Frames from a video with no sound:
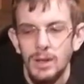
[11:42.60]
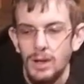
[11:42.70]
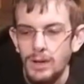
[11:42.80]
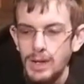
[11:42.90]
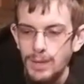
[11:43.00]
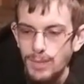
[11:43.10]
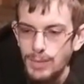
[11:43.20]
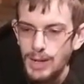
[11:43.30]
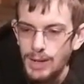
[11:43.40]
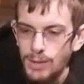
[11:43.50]
Alright,
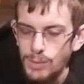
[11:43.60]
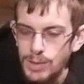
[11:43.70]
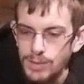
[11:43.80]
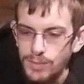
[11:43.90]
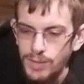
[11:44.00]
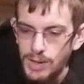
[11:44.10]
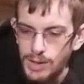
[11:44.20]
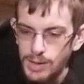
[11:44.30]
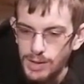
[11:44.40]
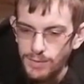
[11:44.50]
now we've
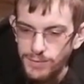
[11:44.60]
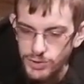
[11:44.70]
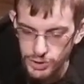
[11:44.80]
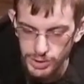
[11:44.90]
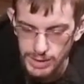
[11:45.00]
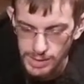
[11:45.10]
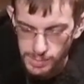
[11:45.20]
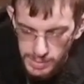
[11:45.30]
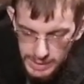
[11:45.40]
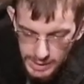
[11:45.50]
officially
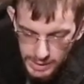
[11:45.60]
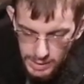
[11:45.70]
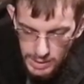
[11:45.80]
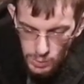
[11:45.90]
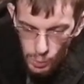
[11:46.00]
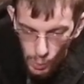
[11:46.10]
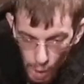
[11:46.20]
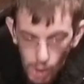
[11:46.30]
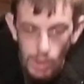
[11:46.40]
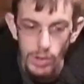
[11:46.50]
completed the
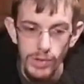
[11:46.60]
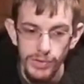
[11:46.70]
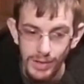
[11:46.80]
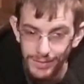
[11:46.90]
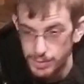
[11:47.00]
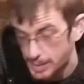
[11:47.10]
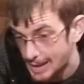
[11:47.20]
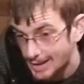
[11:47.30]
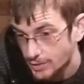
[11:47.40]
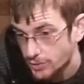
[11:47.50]
walls of the
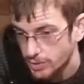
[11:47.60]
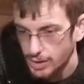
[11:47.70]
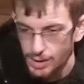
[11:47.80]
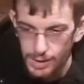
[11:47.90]
box.